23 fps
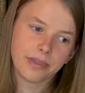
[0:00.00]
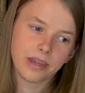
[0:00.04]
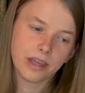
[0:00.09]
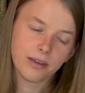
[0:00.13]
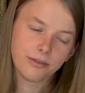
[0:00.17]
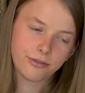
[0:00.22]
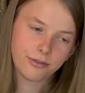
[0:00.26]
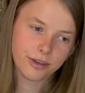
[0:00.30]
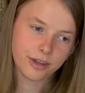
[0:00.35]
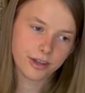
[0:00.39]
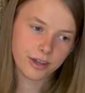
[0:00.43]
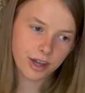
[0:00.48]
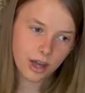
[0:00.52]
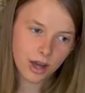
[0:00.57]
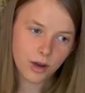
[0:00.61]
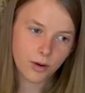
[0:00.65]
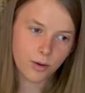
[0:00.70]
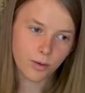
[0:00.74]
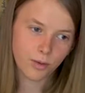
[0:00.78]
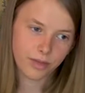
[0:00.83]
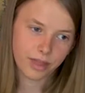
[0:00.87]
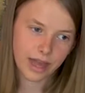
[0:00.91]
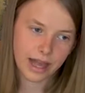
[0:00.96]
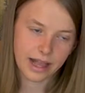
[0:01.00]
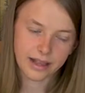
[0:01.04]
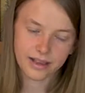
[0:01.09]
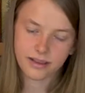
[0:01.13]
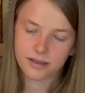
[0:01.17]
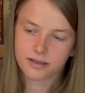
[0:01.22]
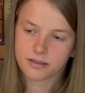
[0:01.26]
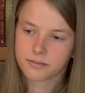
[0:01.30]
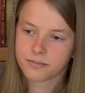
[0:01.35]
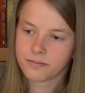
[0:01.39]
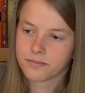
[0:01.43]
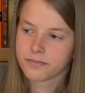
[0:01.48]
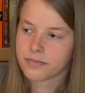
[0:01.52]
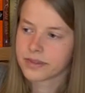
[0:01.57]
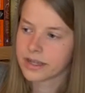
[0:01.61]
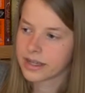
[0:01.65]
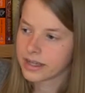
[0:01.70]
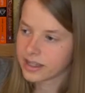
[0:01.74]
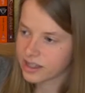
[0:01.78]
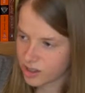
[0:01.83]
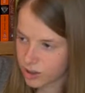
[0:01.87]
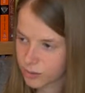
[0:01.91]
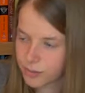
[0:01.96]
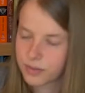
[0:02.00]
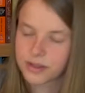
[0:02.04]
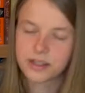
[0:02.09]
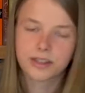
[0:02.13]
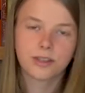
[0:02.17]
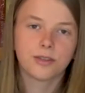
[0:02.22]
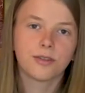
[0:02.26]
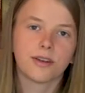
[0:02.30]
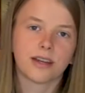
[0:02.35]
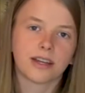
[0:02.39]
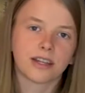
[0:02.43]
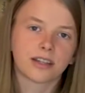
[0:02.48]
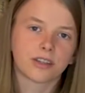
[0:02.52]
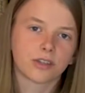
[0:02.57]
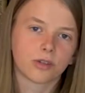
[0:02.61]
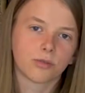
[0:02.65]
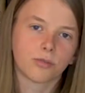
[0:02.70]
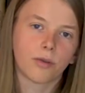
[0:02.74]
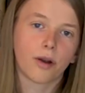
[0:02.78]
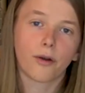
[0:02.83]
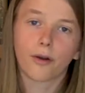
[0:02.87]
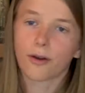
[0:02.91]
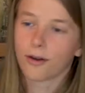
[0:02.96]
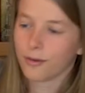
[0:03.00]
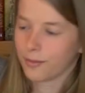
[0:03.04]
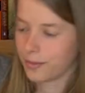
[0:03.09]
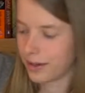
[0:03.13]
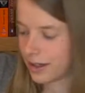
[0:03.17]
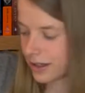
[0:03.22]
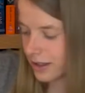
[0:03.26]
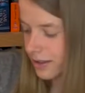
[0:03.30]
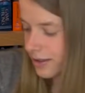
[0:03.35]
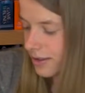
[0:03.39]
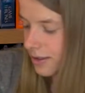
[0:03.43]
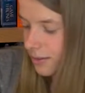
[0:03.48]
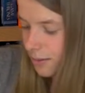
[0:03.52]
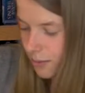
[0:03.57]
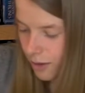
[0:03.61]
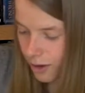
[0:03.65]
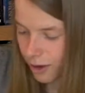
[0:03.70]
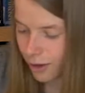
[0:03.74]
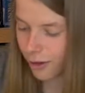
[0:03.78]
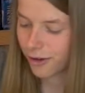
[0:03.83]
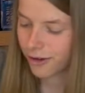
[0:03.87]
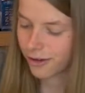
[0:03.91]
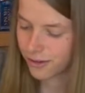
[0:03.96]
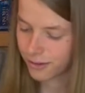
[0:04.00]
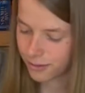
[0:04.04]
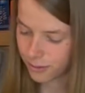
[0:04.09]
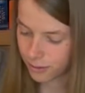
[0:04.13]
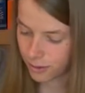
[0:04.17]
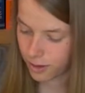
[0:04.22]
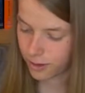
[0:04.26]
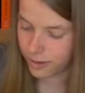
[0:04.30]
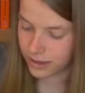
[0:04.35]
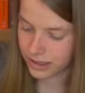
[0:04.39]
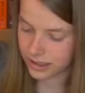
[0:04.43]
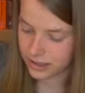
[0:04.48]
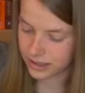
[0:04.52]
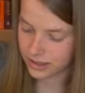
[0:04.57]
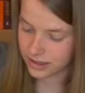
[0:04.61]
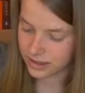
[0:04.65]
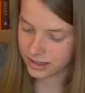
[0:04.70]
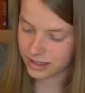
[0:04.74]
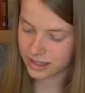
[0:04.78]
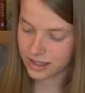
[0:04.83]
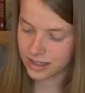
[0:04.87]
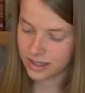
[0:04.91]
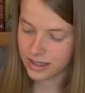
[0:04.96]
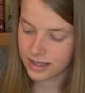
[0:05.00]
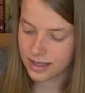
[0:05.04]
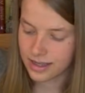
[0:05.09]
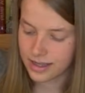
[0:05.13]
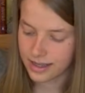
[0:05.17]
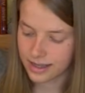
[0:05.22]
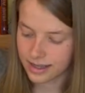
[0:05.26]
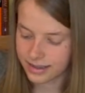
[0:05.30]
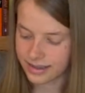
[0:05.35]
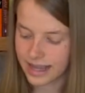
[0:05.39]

if you know that you'll be doing it tomorrow, because tomorrow is a